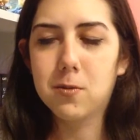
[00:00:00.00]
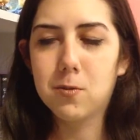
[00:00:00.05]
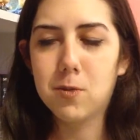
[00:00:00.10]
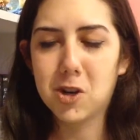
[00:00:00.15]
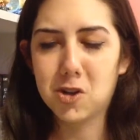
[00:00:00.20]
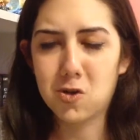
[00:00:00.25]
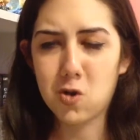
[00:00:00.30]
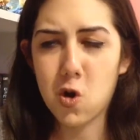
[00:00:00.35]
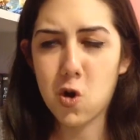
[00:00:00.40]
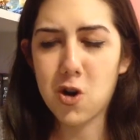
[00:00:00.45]

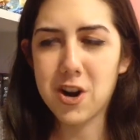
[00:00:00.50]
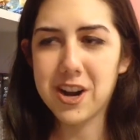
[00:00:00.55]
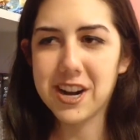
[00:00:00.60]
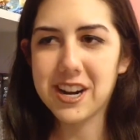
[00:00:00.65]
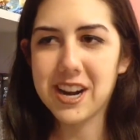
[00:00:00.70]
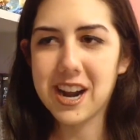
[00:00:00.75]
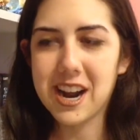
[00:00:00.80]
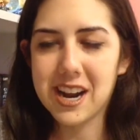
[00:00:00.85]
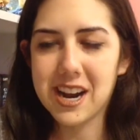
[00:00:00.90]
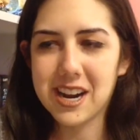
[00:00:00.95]
Rick
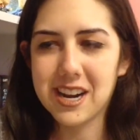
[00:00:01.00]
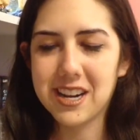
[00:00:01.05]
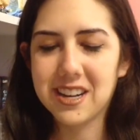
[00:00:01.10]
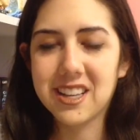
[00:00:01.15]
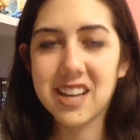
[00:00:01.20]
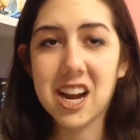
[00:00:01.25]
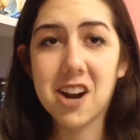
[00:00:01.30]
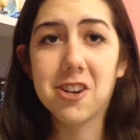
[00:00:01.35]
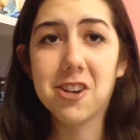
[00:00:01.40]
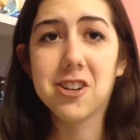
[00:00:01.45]
Riordan and
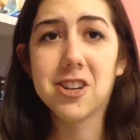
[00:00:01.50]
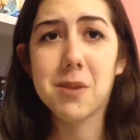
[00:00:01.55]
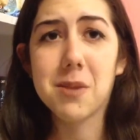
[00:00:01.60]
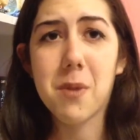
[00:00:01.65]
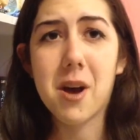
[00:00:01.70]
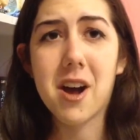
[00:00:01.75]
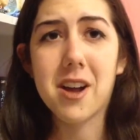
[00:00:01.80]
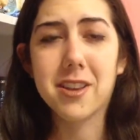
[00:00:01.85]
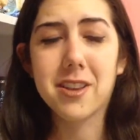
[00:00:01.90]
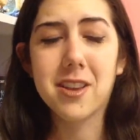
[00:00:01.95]
Sarah J.
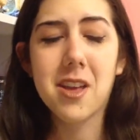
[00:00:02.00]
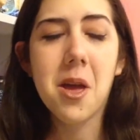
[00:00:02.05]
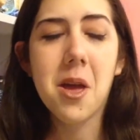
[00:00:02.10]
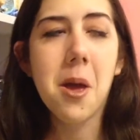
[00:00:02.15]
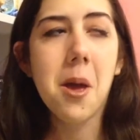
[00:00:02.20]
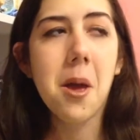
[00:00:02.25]
Maas.